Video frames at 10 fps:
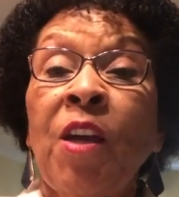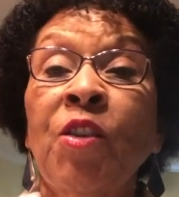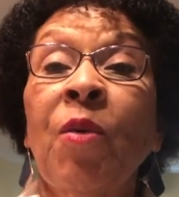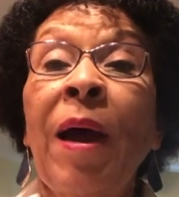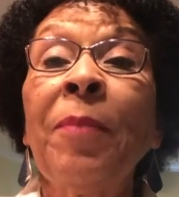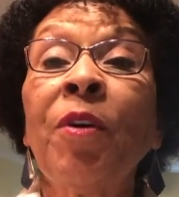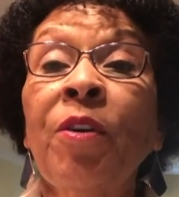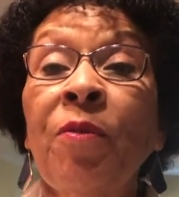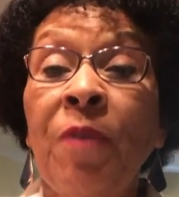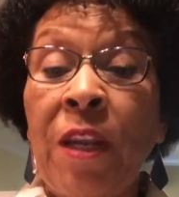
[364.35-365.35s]
So I'm
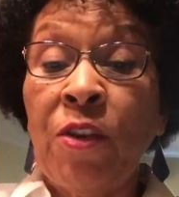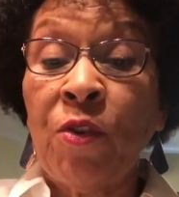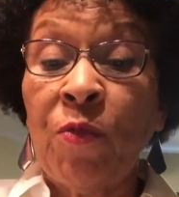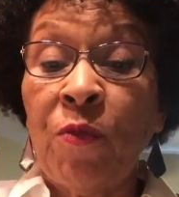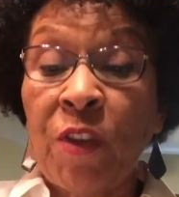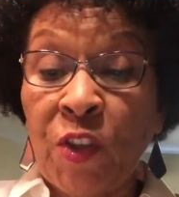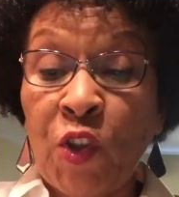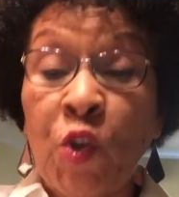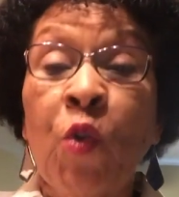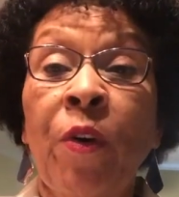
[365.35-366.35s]
going to read you the
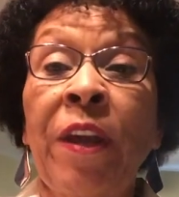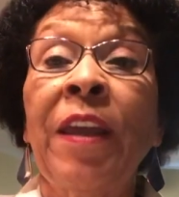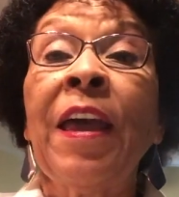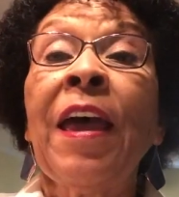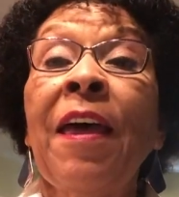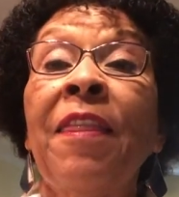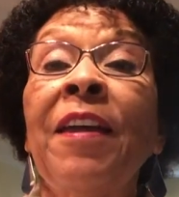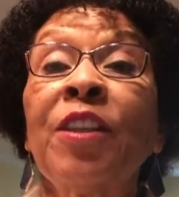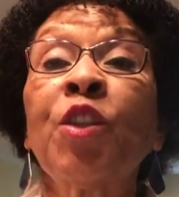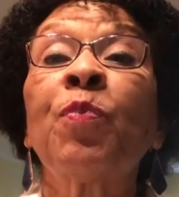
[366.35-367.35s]
story
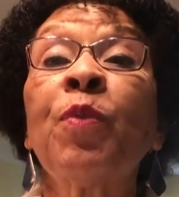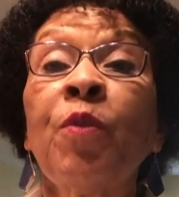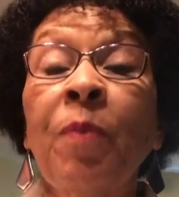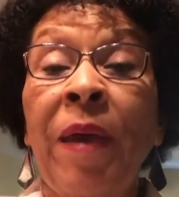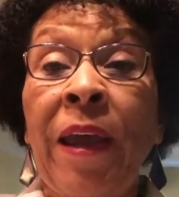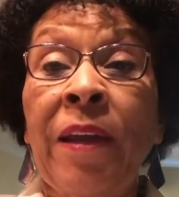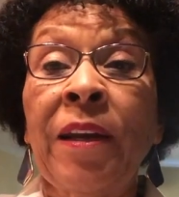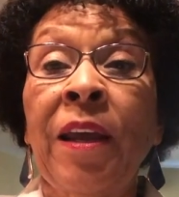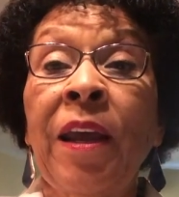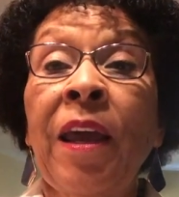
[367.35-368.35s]
that Spoon Man
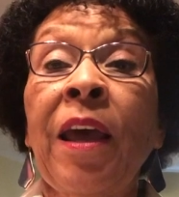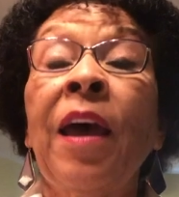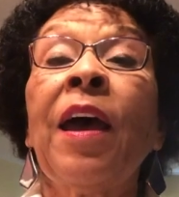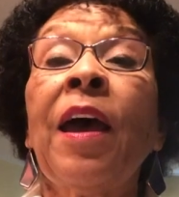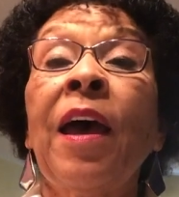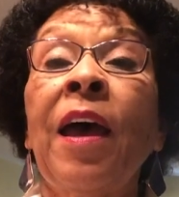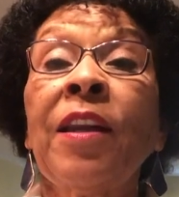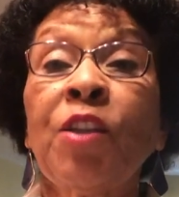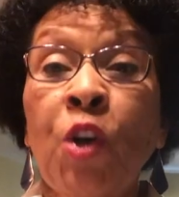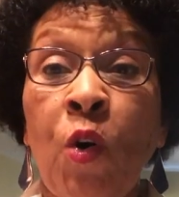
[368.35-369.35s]

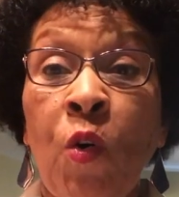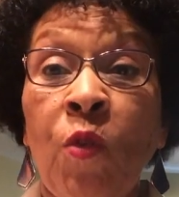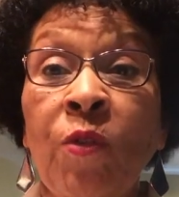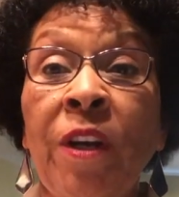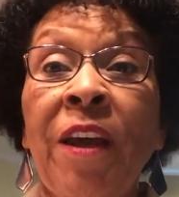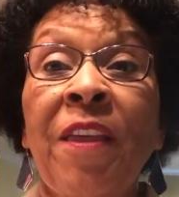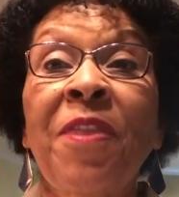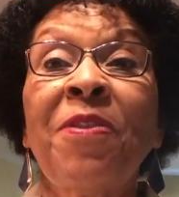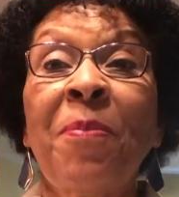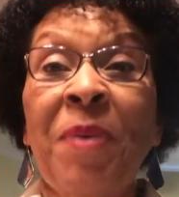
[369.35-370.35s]
told
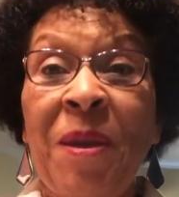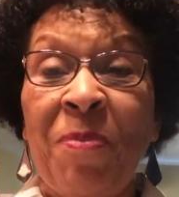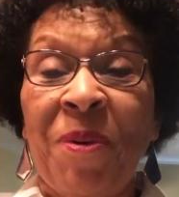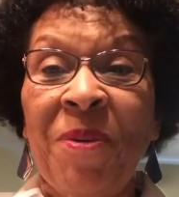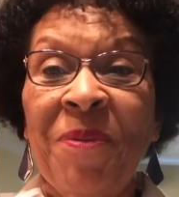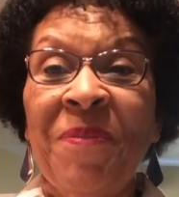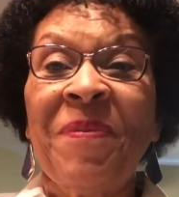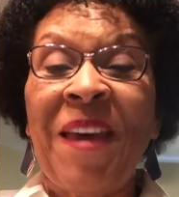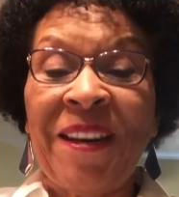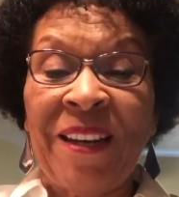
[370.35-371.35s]
the people
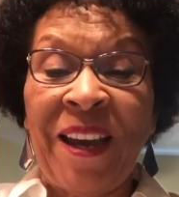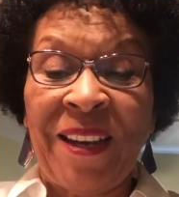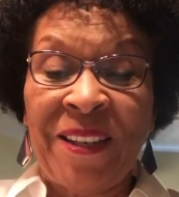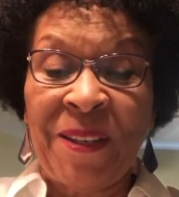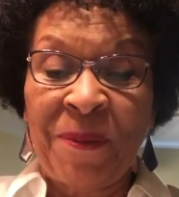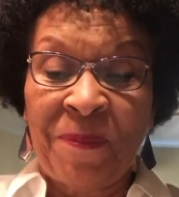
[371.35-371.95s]
that night.